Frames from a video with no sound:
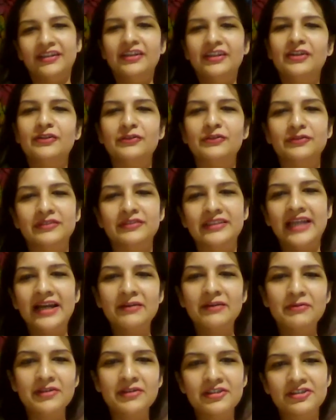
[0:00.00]

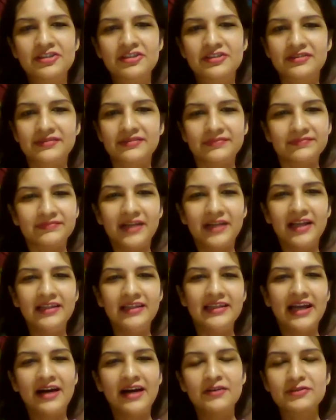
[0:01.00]
language
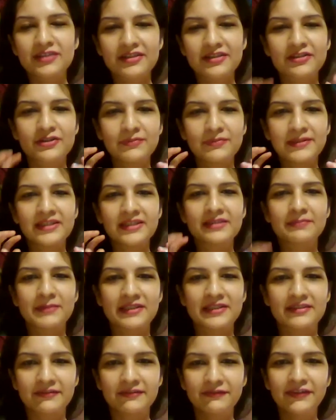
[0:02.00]
allows us to be
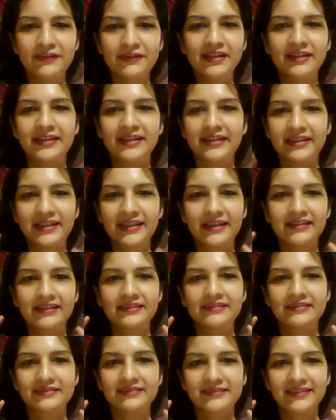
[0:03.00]
specific. It
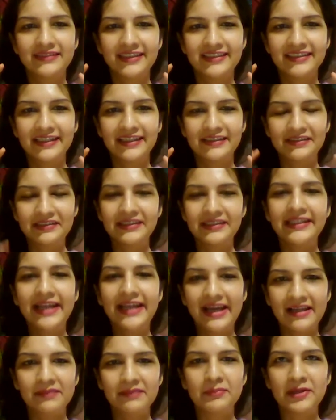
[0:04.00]
can really
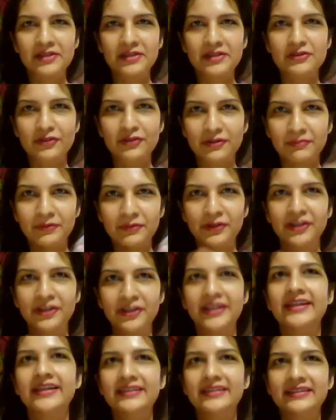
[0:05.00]
help us to
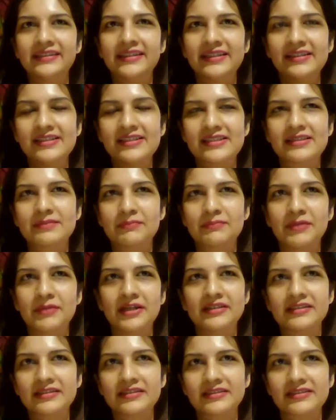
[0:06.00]
communicate things,
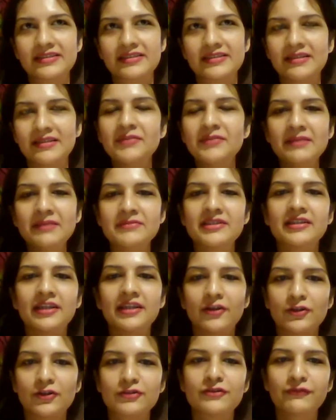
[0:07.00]
but sometimes it
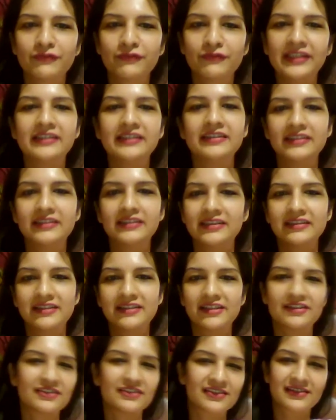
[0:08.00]
can also feel a little
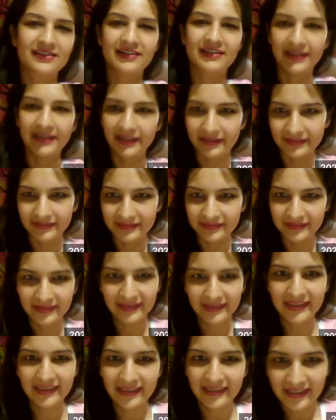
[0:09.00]
constraining.
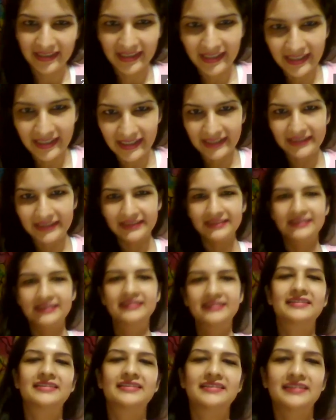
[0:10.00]

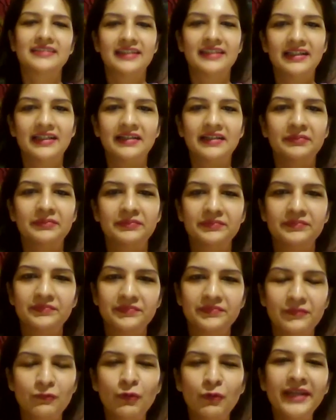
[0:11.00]
And
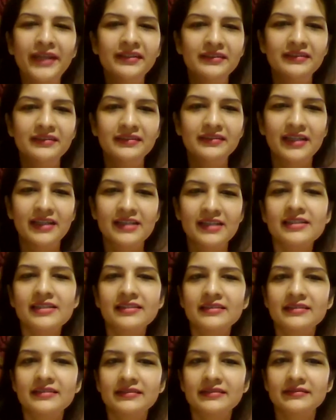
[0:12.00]
when does
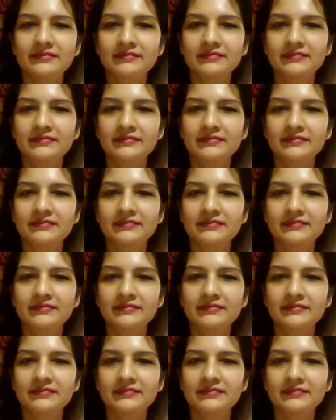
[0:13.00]
it